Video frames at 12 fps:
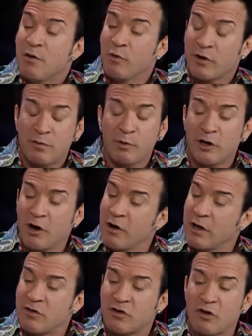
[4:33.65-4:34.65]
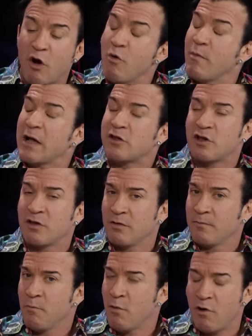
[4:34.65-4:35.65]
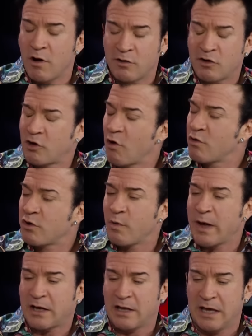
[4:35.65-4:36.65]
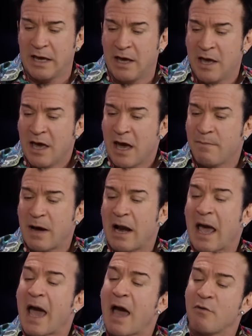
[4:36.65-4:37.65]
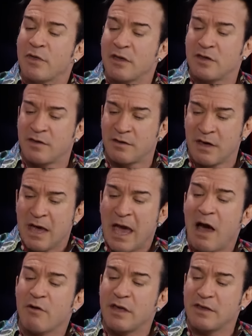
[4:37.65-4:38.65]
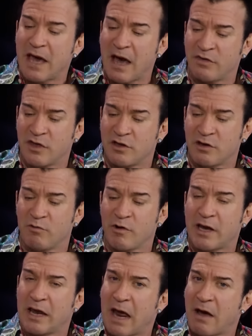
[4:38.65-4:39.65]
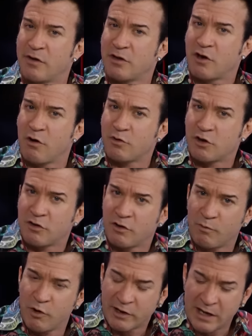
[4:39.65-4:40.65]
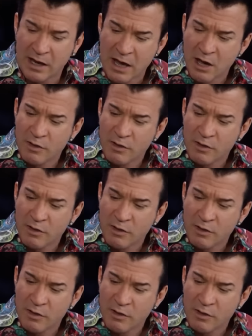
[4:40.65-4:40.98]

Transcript: We're, we're learning so much more so quickly about how this how these athletes are working, how these coaches are working,